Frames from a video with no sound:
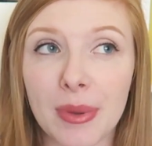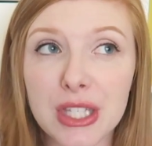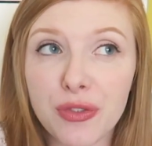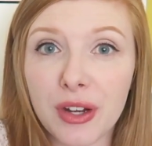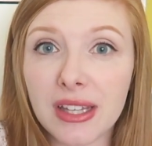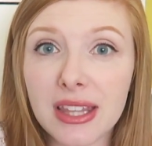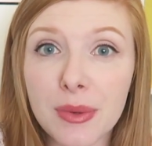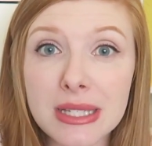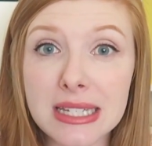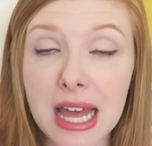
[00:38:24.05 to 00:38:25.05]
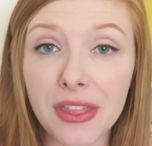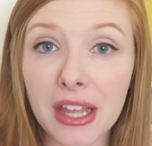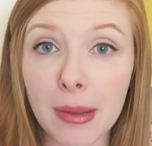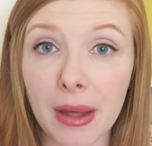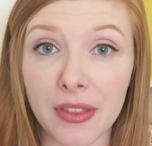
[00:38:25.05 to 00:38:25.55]
Because frankly, there was
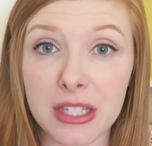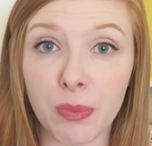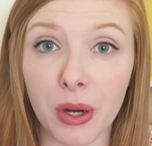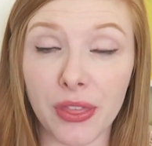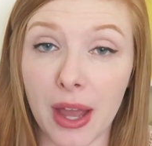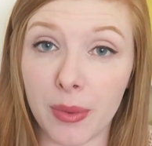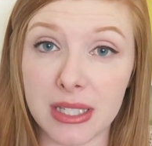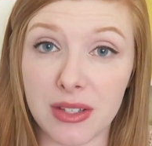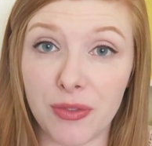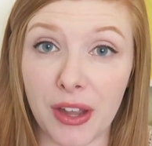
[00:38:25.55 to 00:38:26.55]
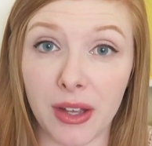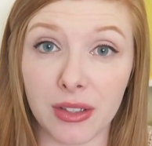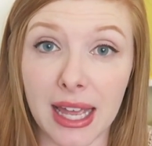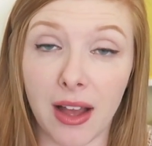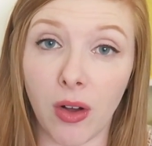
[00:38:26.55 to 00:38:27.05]
nothing about this birth that was
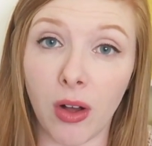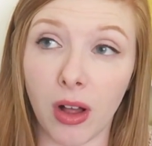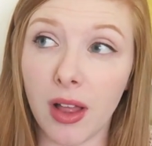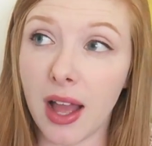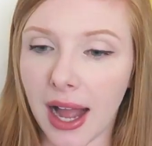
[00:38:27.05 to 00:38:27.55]
failed at all.